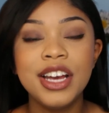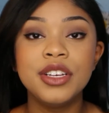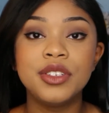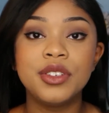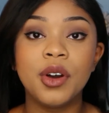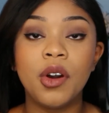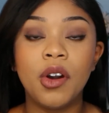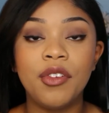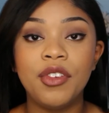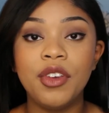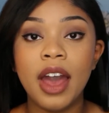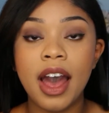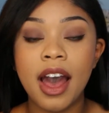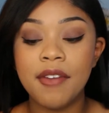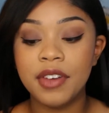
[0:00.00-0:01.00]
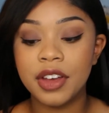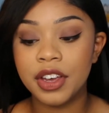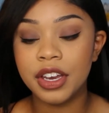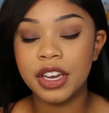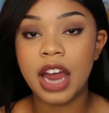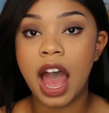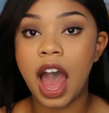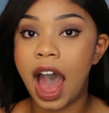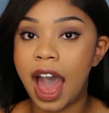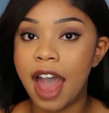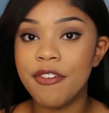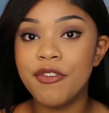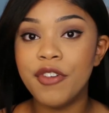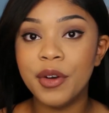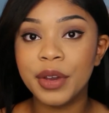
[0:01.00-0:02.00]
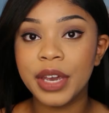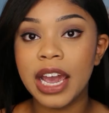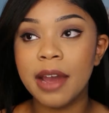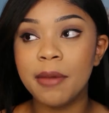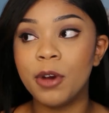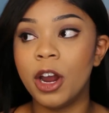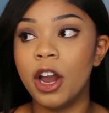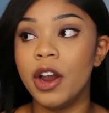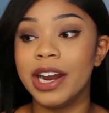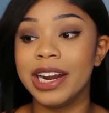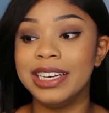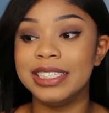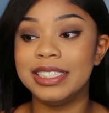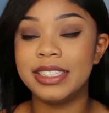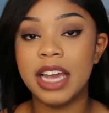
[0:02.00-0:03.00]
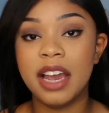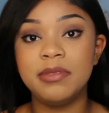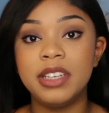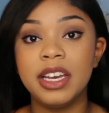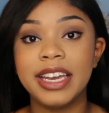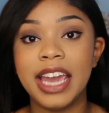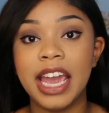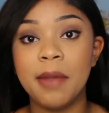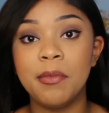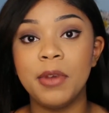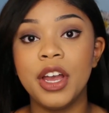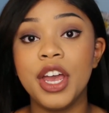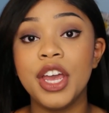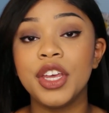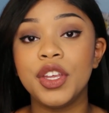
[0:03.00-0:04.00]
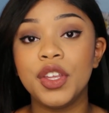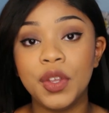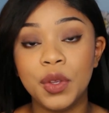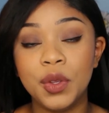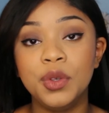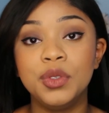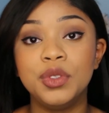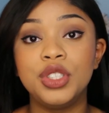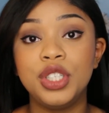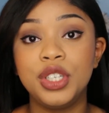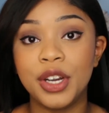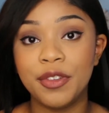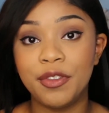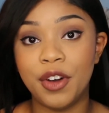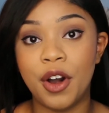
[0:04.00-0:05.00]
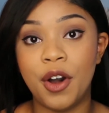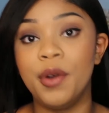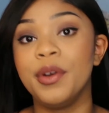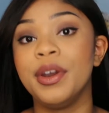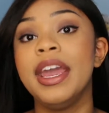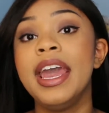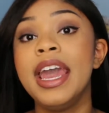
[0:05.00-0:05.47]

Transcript: So if you have a good iPhone camera or a good Samsung camera, use your phone.